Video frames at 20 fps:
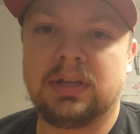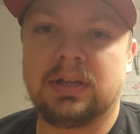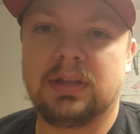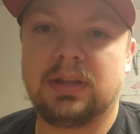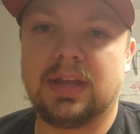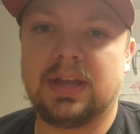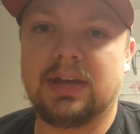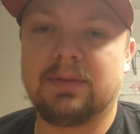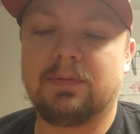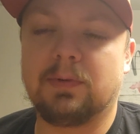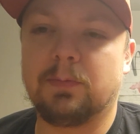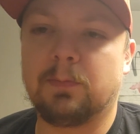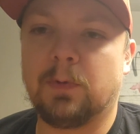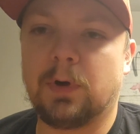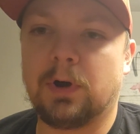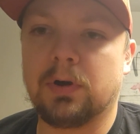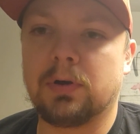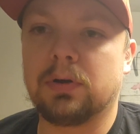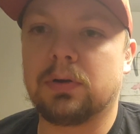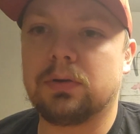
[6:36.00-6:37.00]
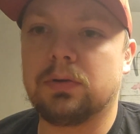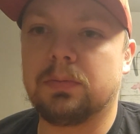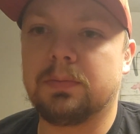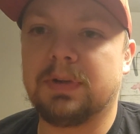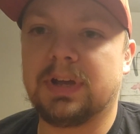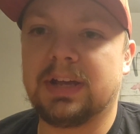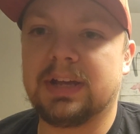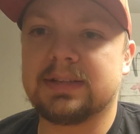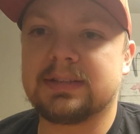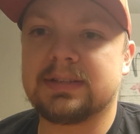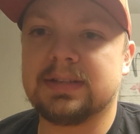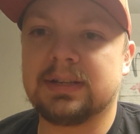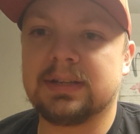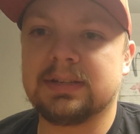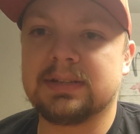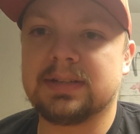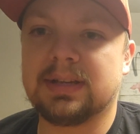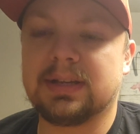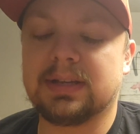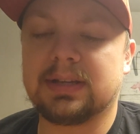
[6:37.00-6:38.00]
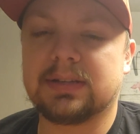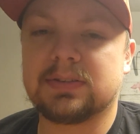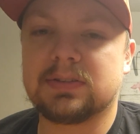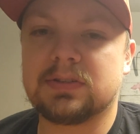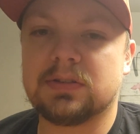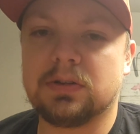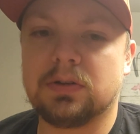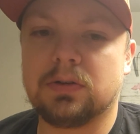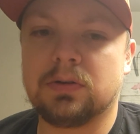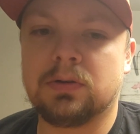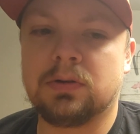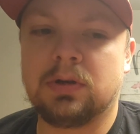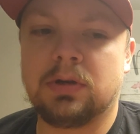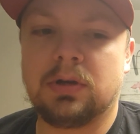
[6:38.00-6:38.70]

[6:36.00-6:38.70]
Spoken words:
They have a vertical passing attack. So